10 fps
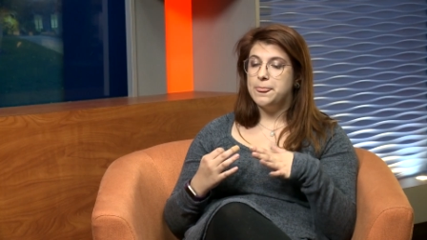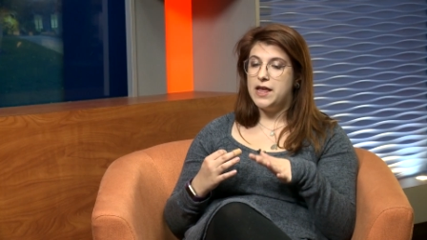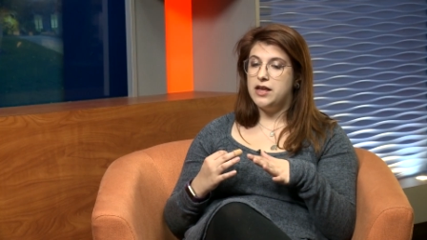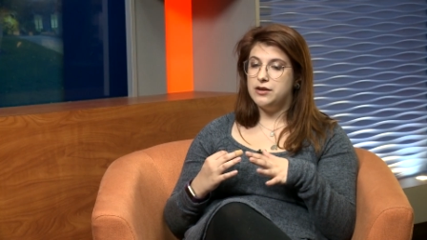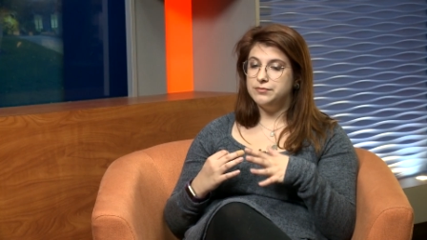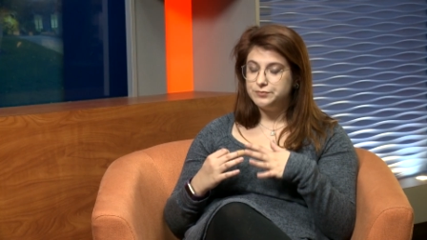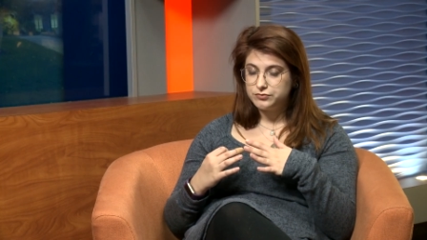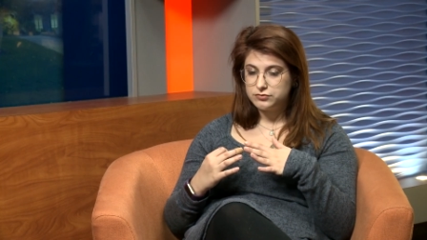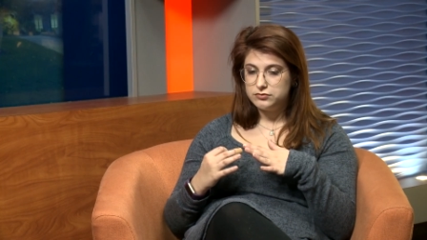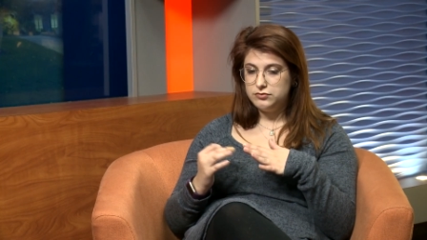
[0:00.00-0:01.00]
And
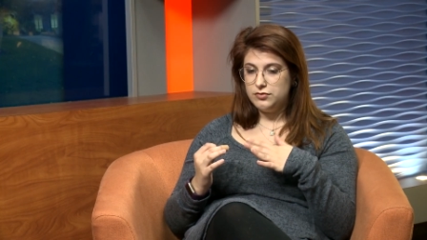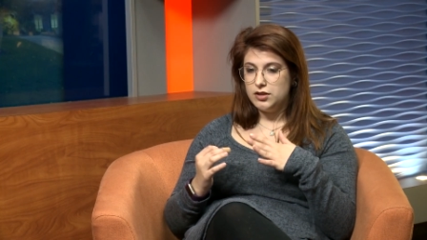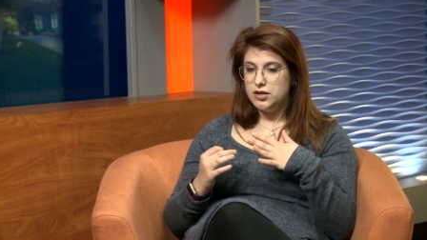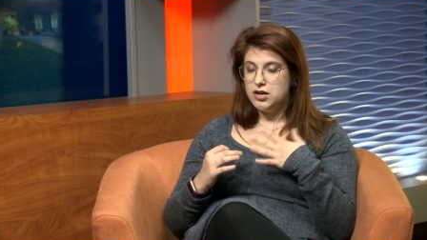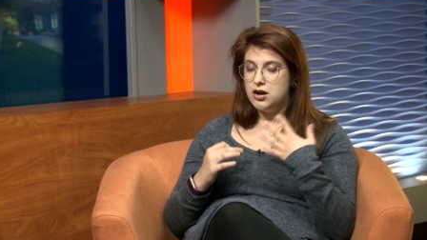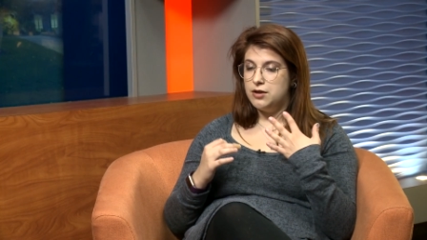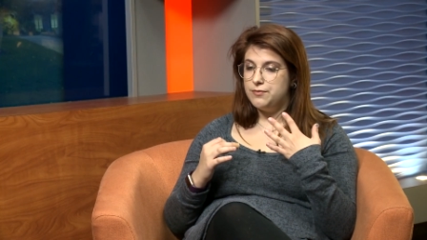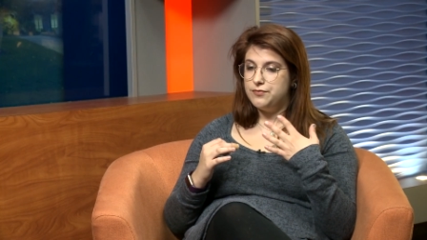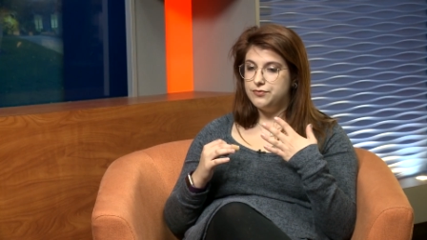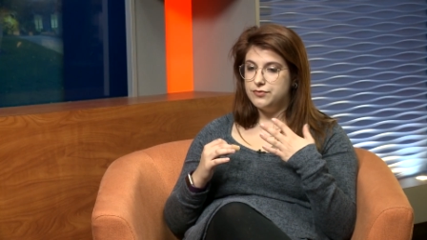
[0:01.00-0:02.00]

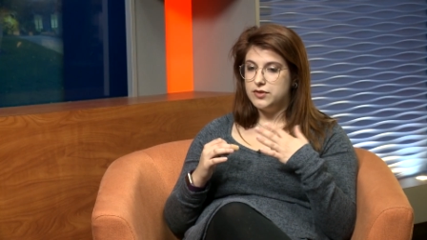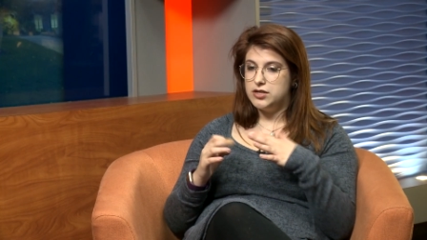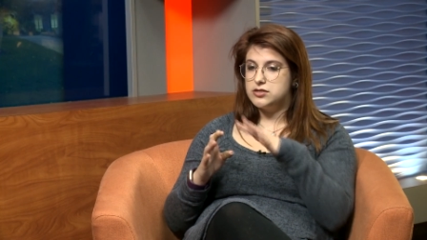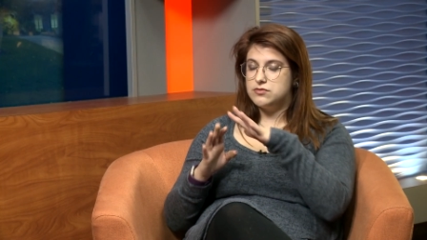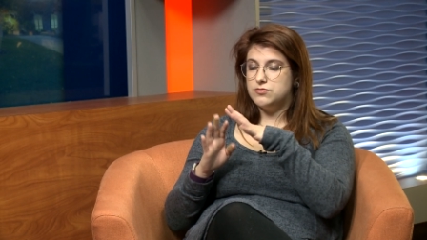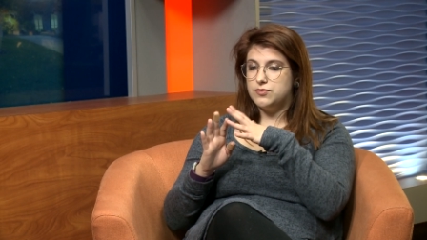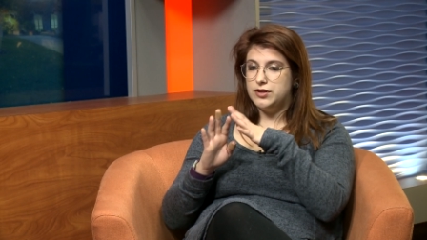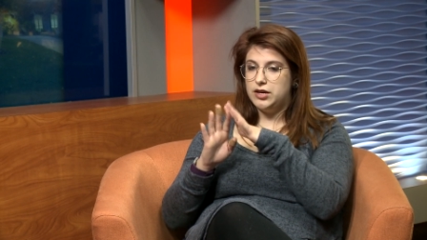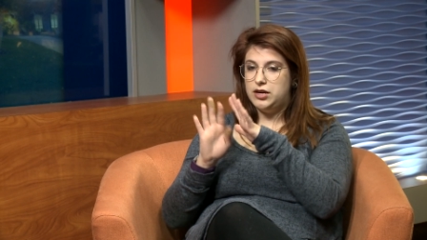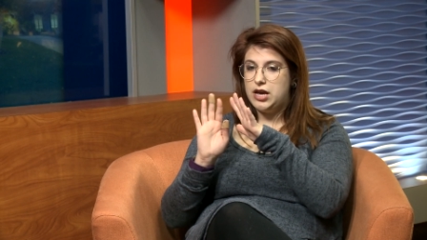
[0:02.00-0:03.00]
um, it's
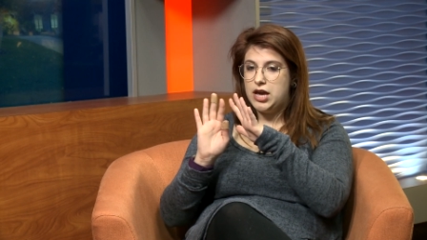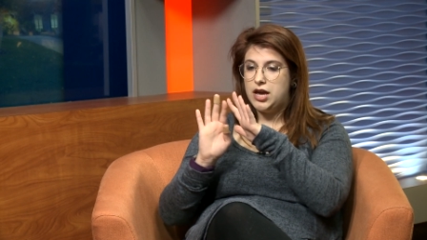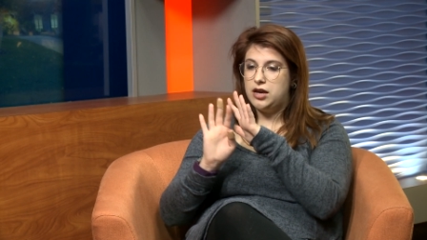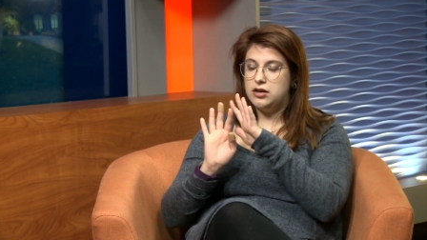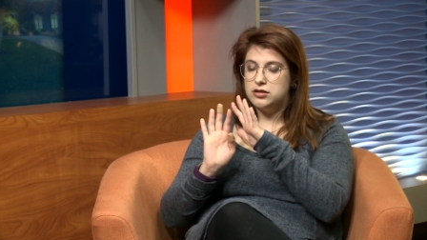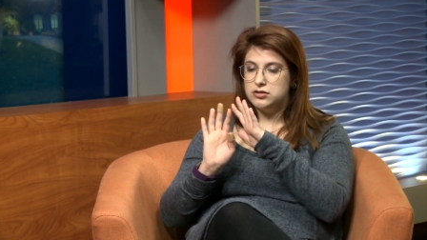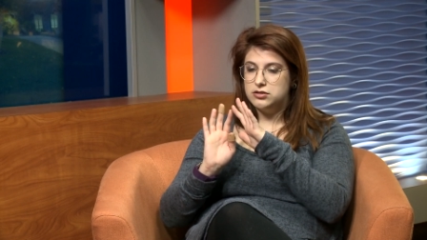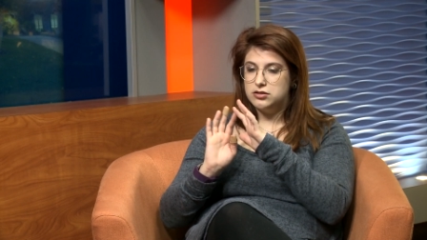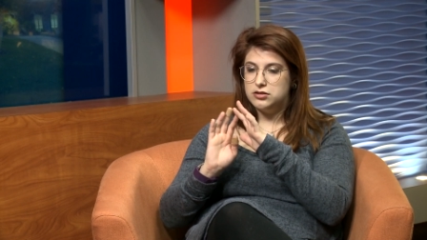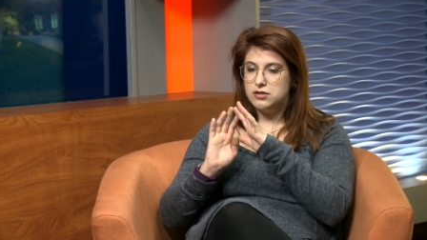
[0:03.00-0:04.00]
really a
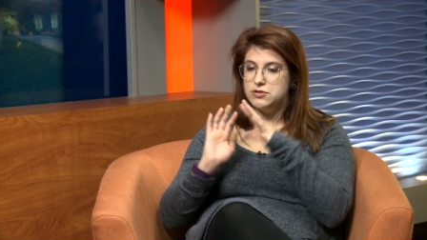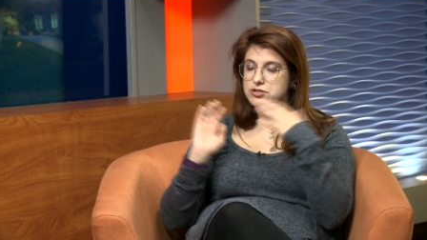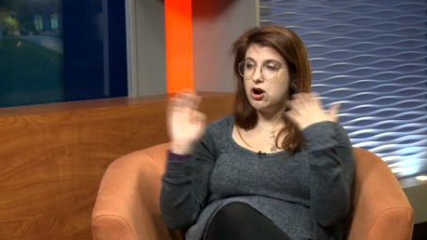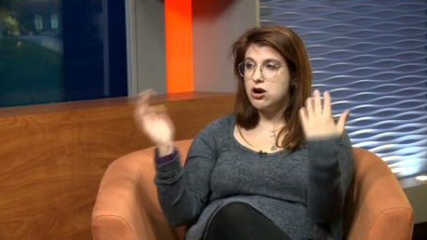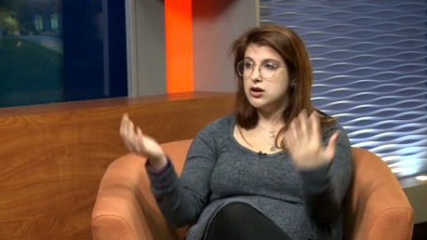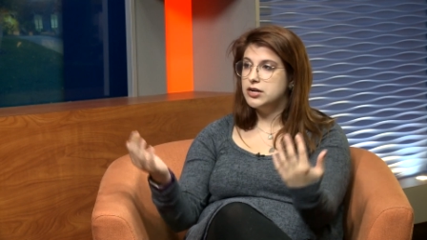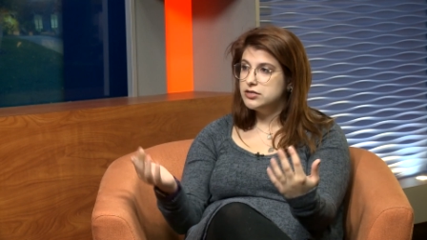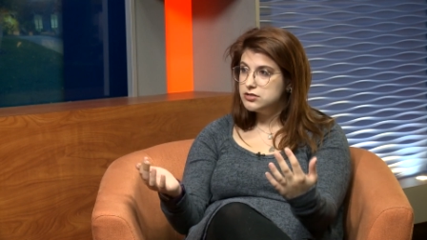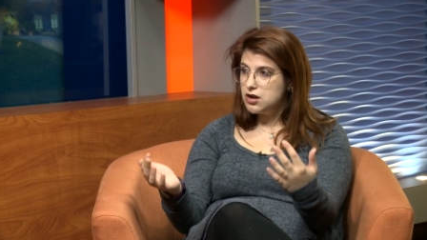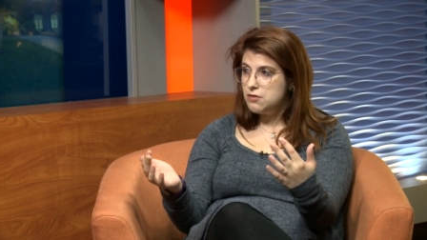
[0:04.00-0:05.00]
almost art
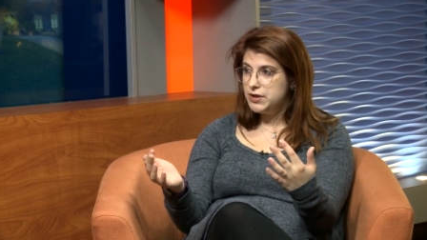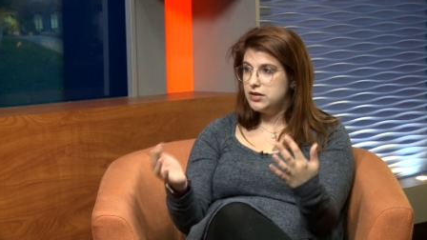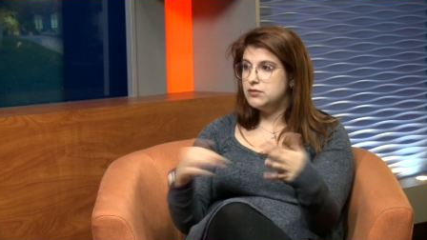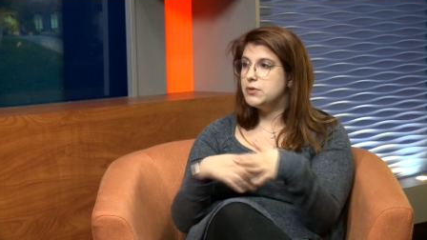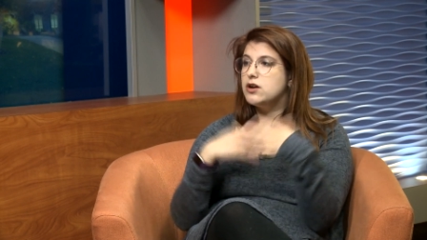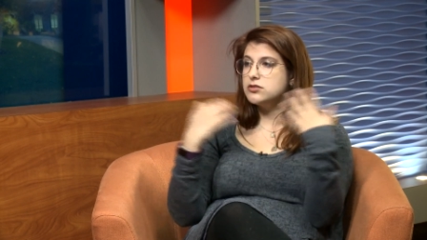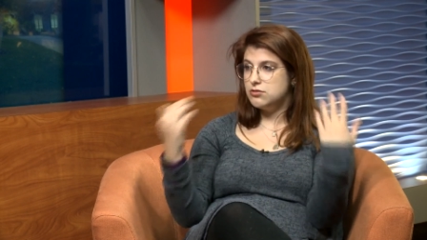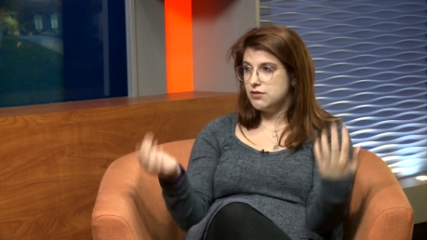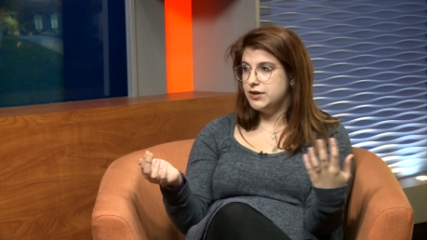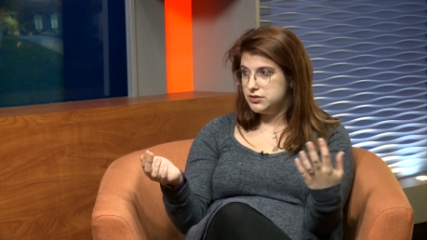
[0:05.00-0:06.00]
installment, but
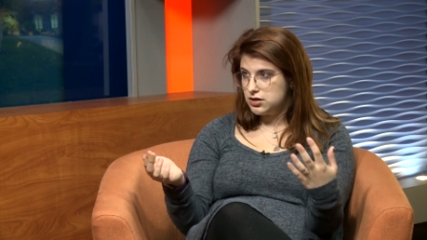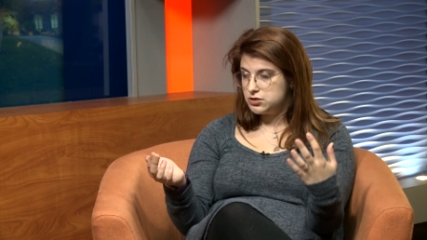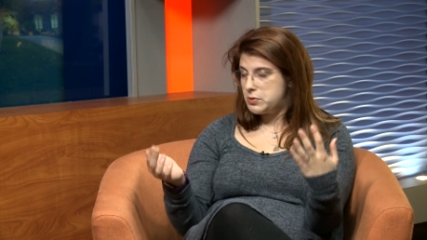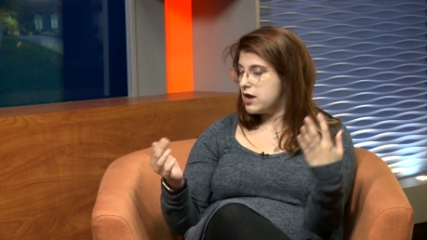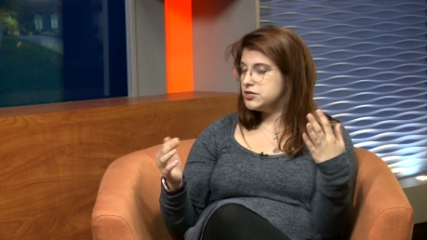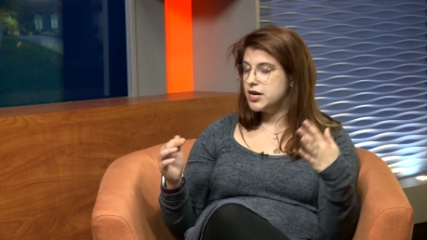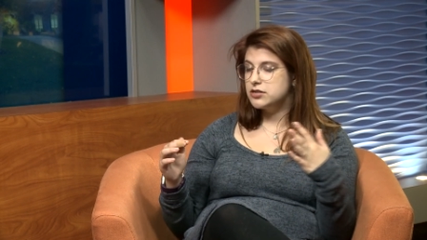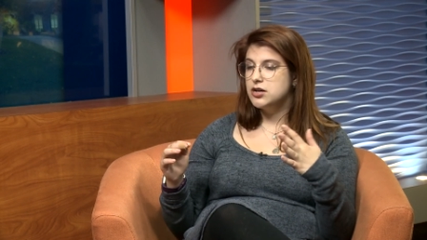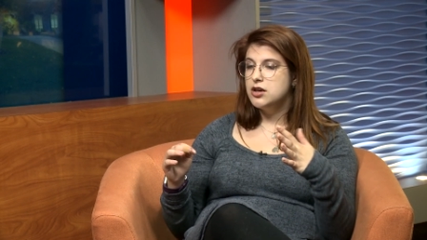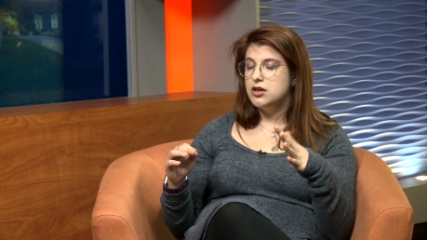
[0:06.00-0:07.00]
also a research
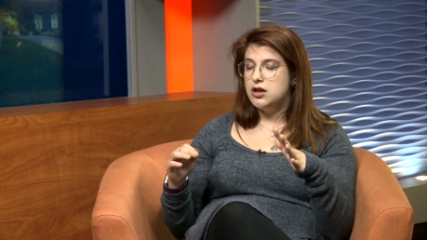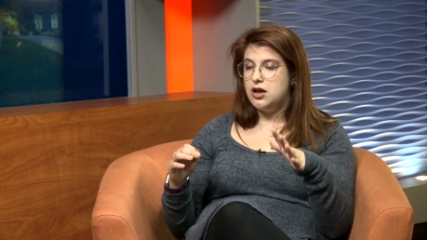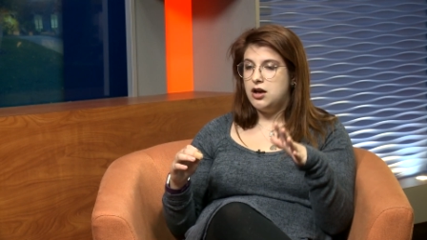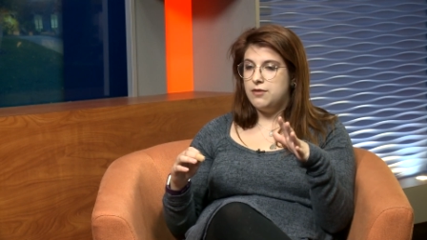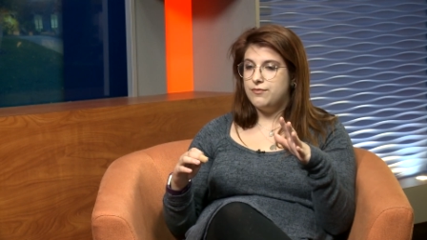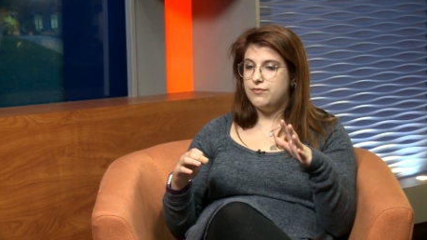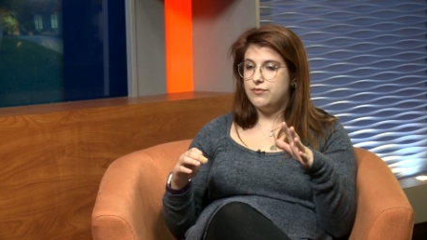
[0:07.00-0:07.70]
project um,